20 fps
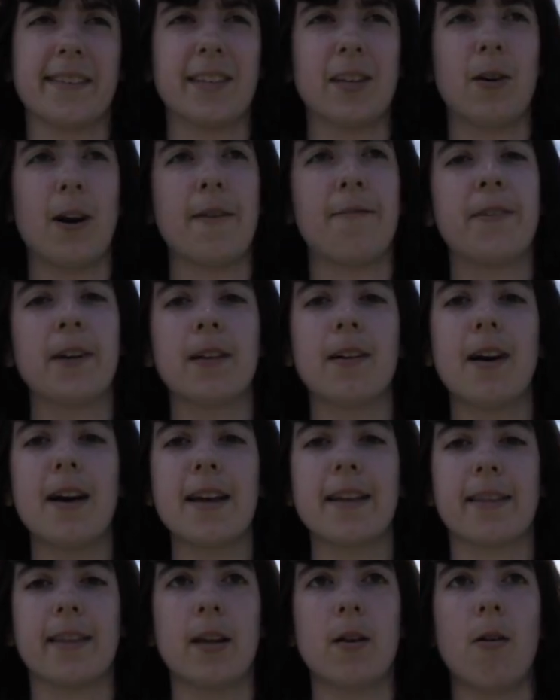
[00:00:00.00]
so I feel
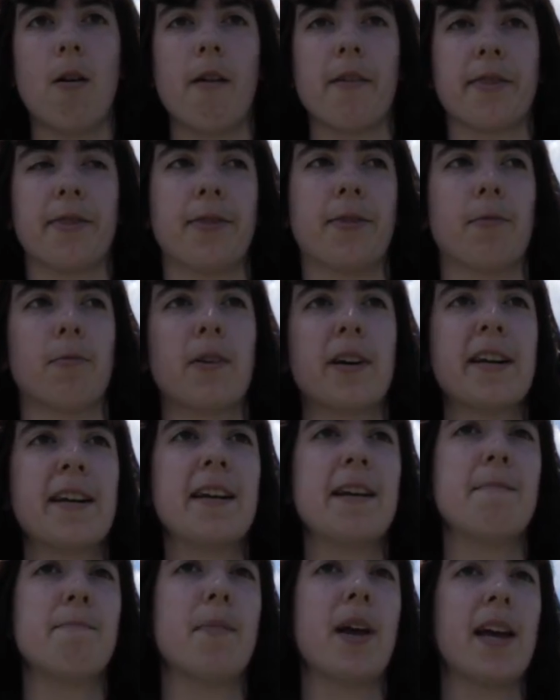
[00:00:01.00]
like there are
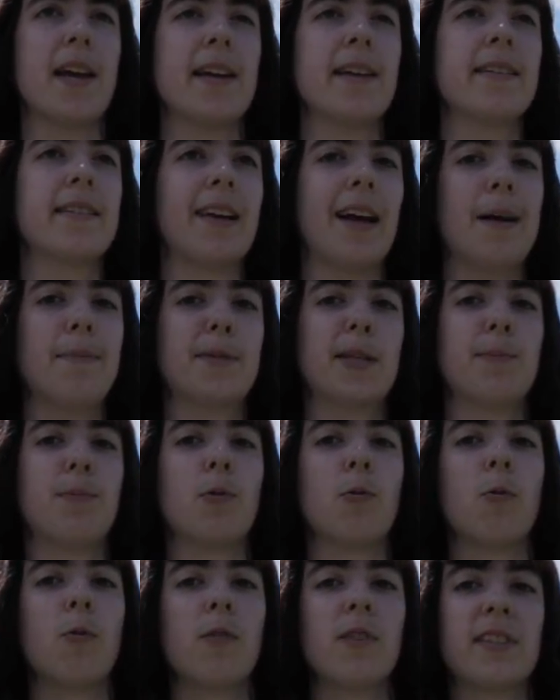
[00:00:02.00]
3 main types of
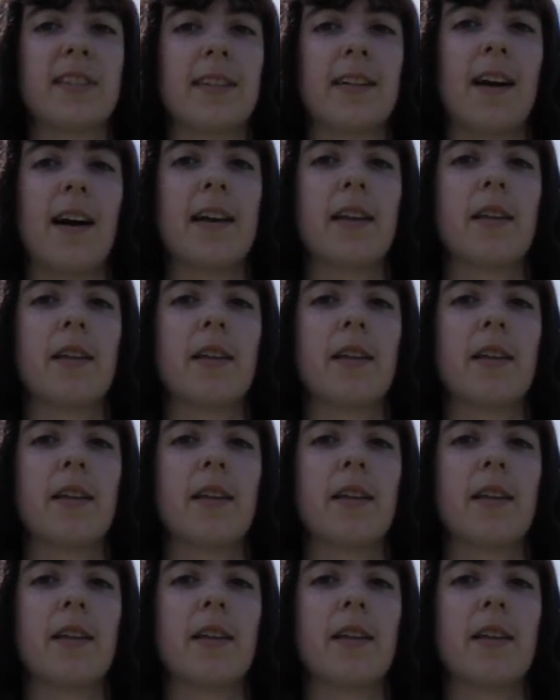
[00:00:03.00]
pulls that I